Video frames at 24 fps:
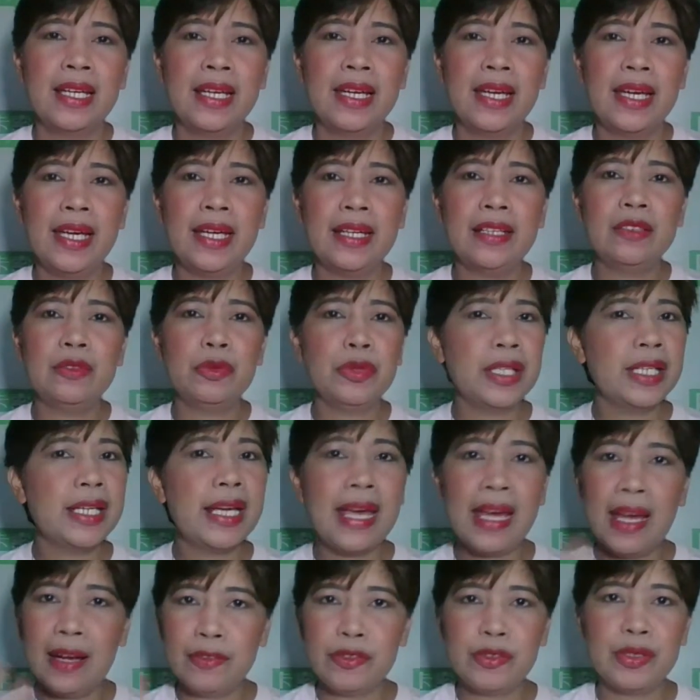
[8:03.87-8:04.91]
And we
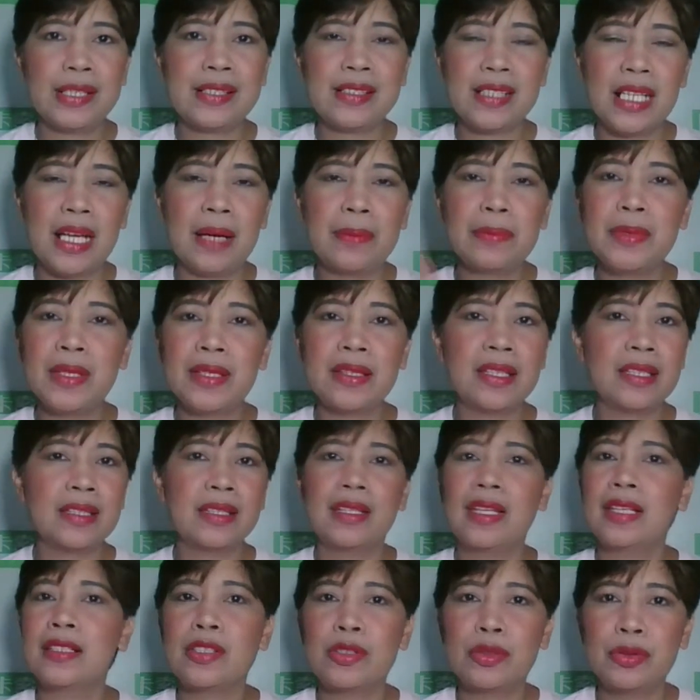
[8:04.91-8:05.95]
have to accept that
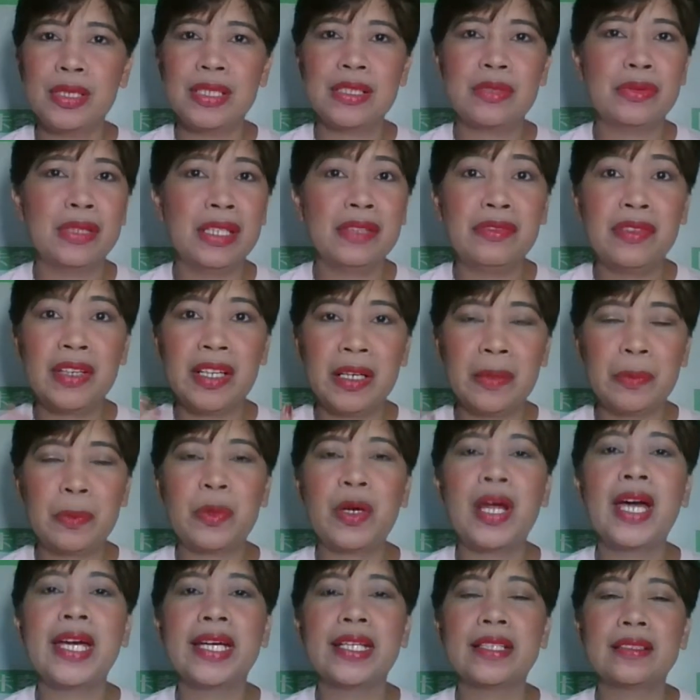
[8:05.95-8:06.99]
the student's really very
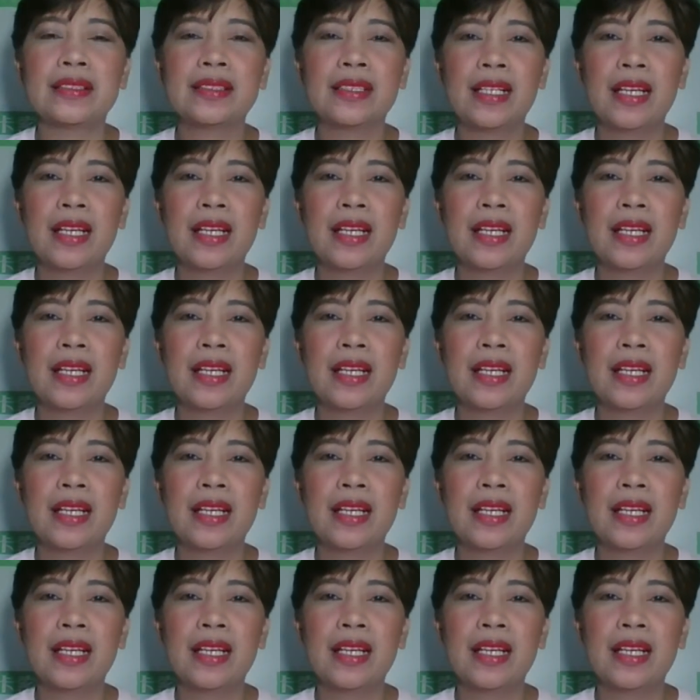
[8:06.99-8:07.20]
bright.